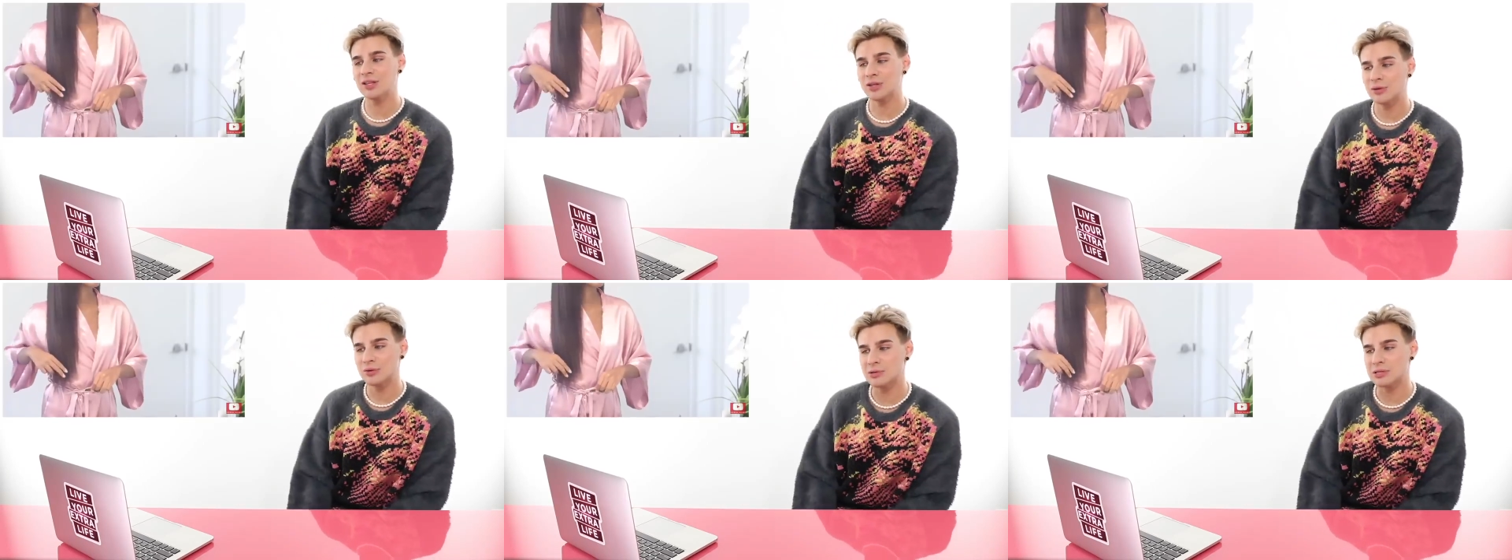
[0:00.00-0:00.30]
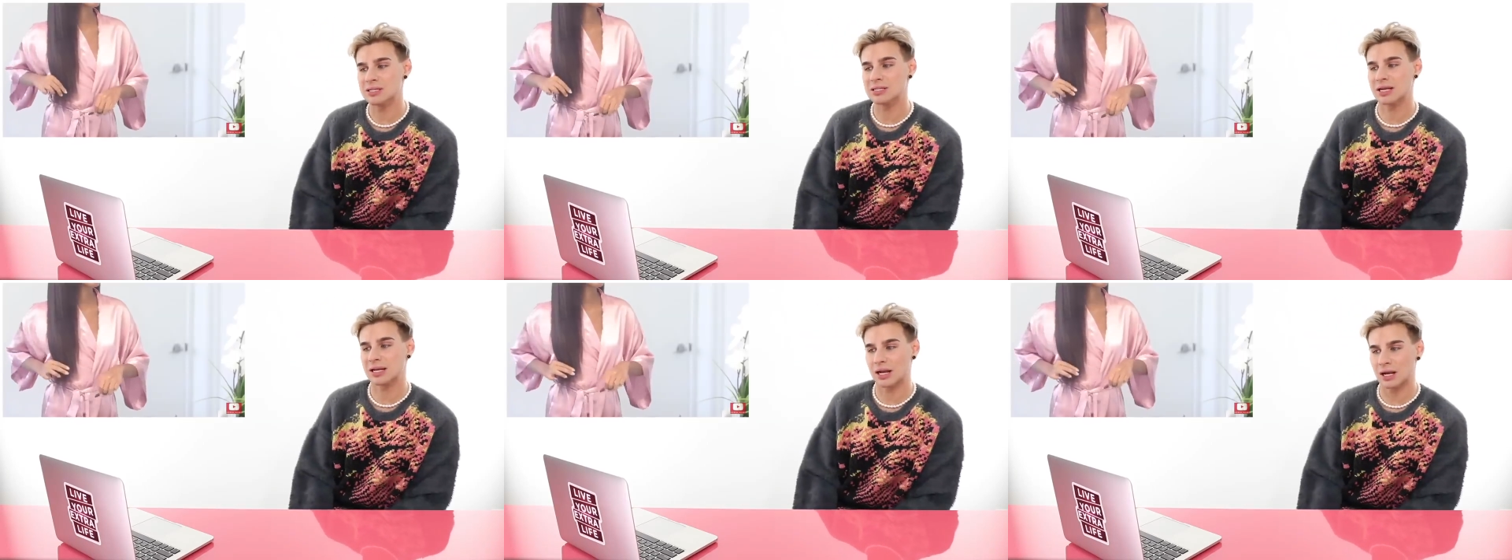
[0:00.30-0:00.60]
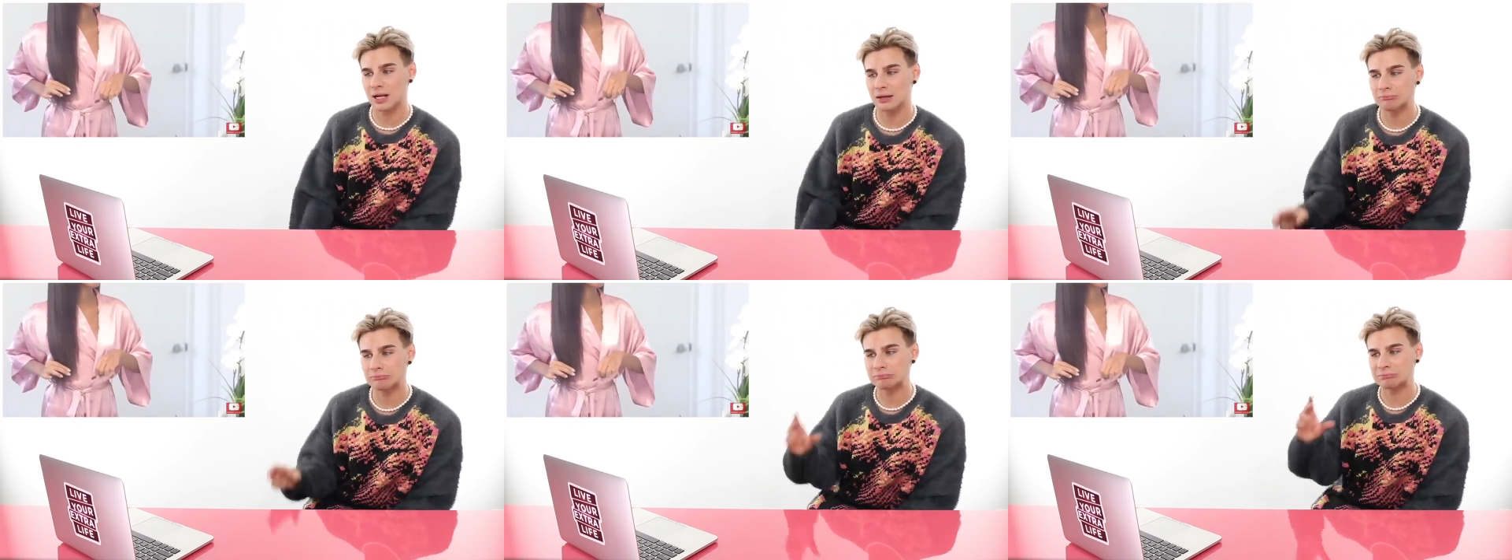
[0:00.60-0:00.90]
use
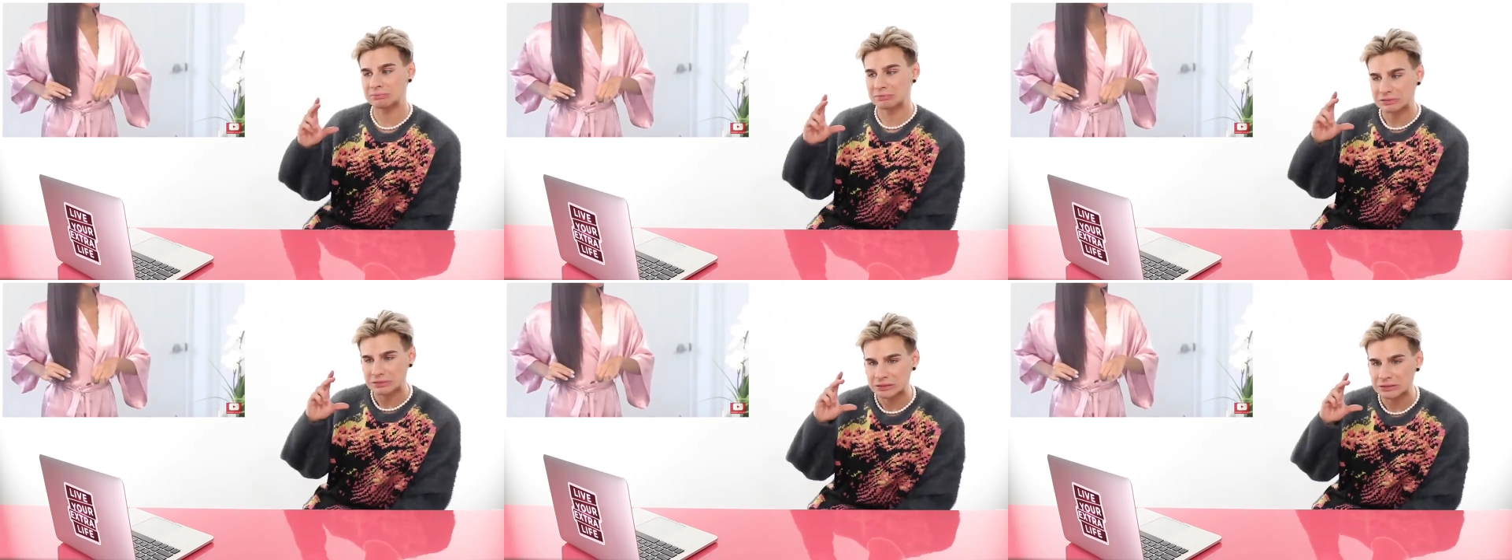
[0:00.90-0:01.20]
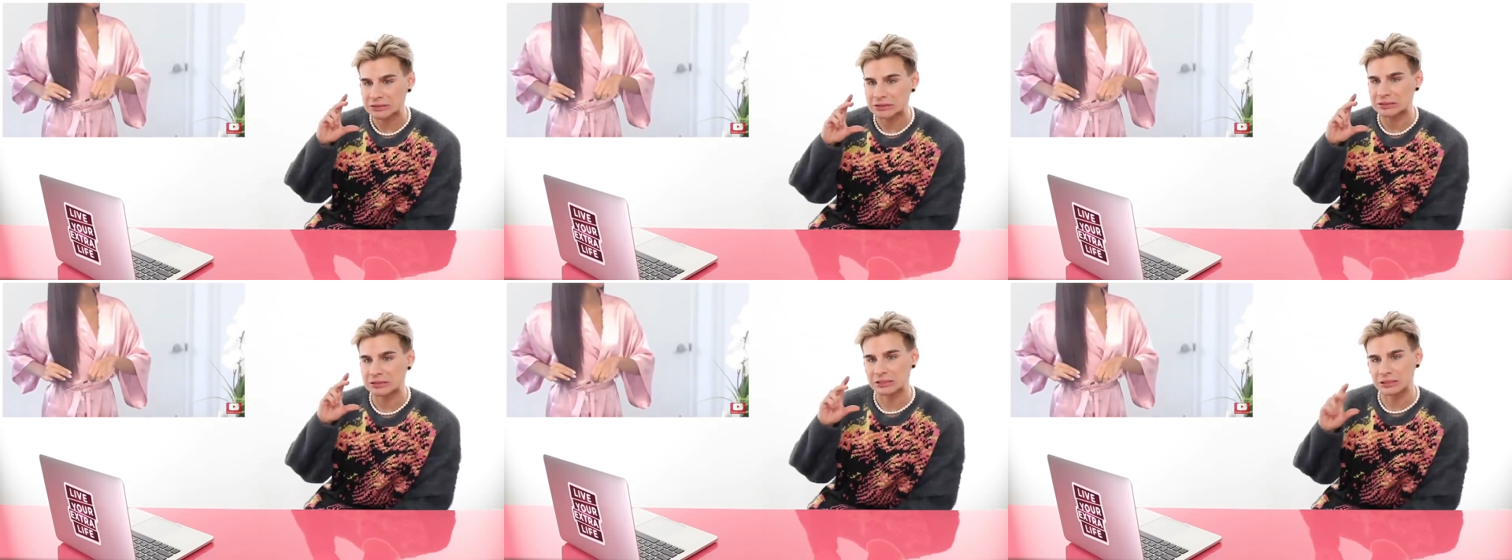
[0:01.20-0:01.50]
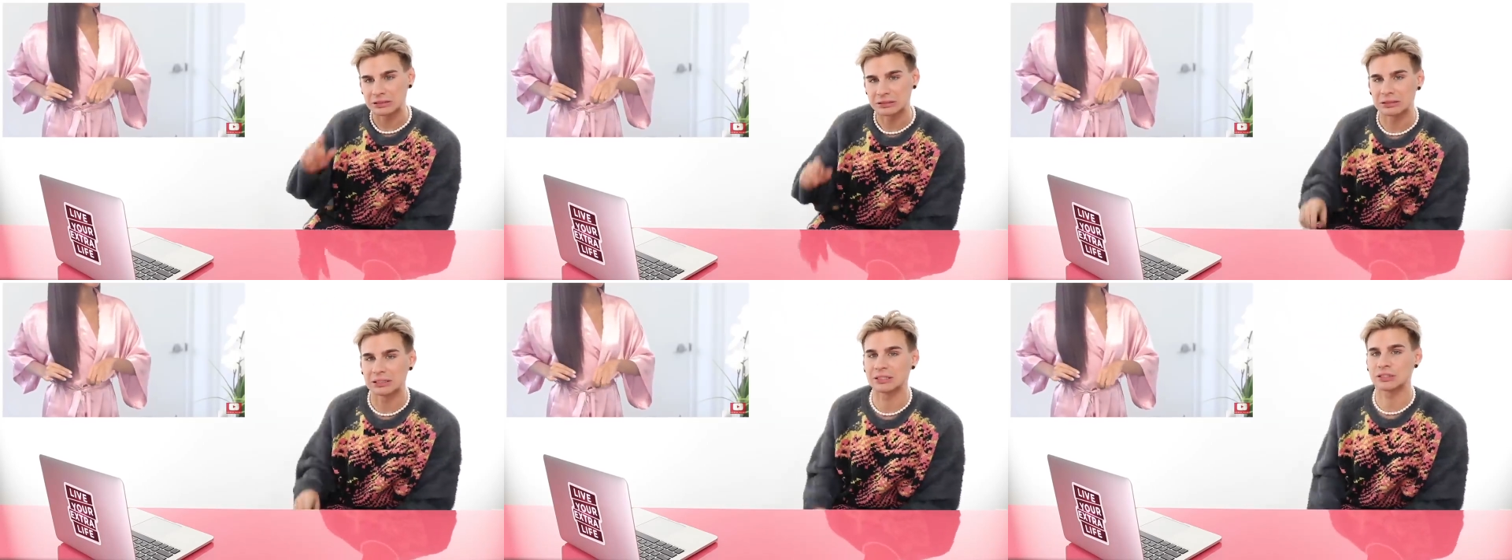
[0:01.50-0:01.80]
like a
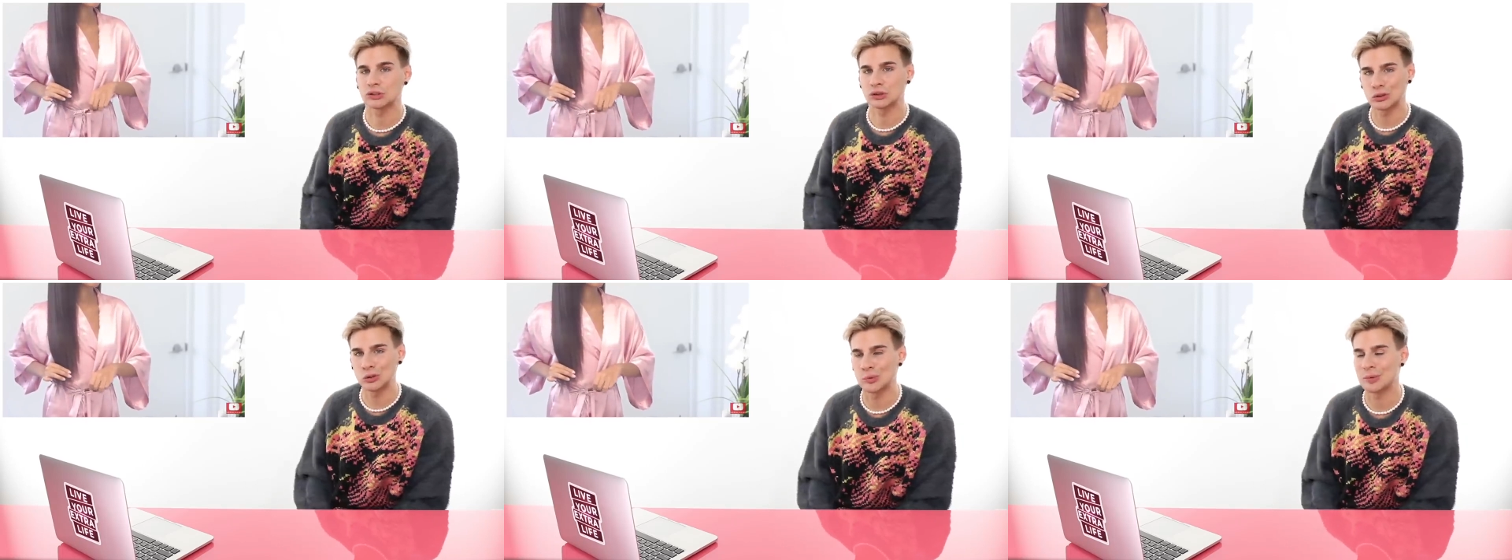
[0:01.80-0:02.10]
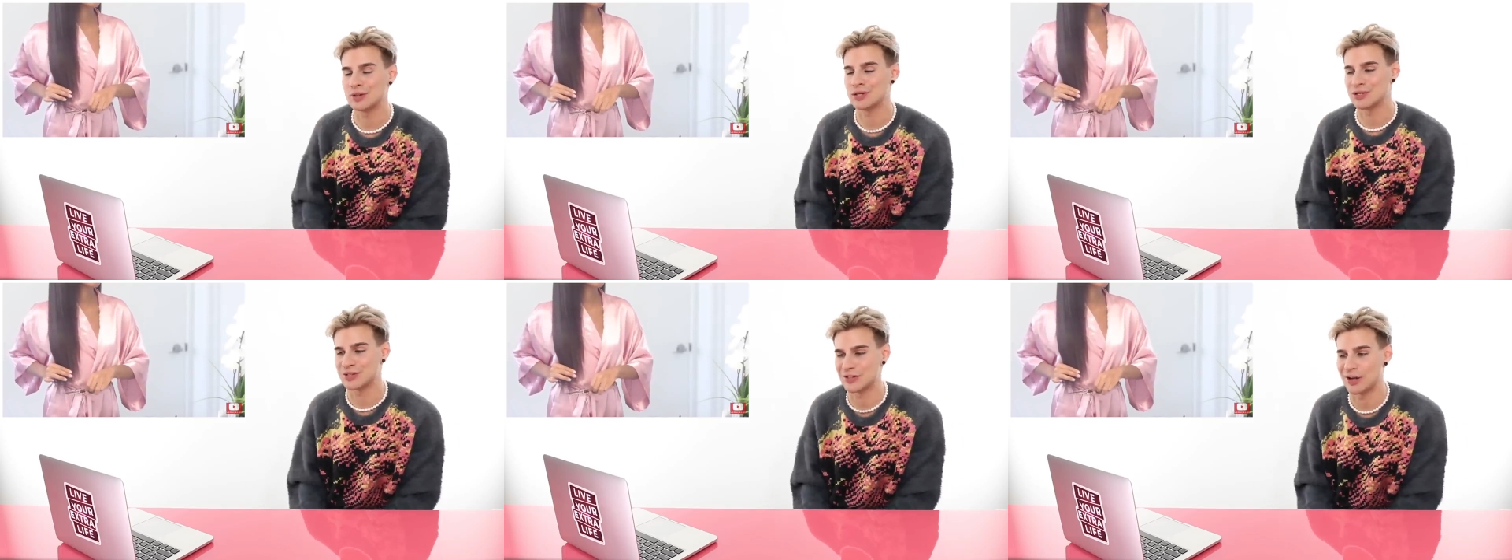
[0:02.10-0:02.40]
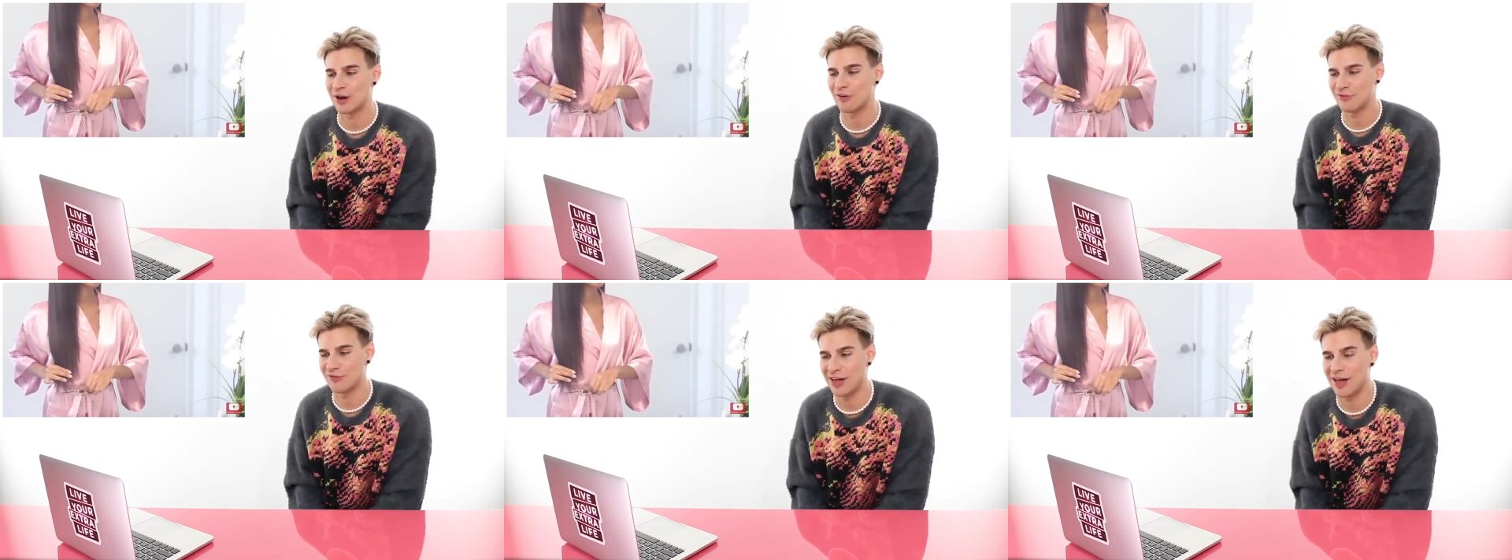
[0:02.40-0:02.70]
good like 2 inches
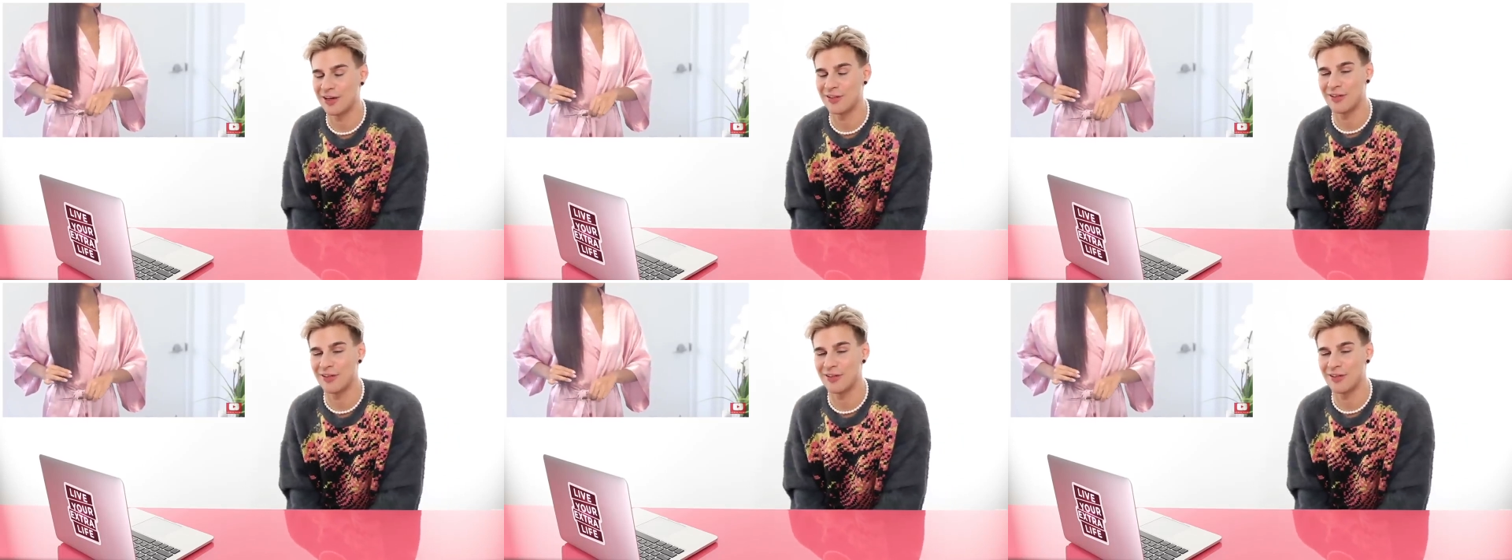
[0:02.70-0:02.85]
off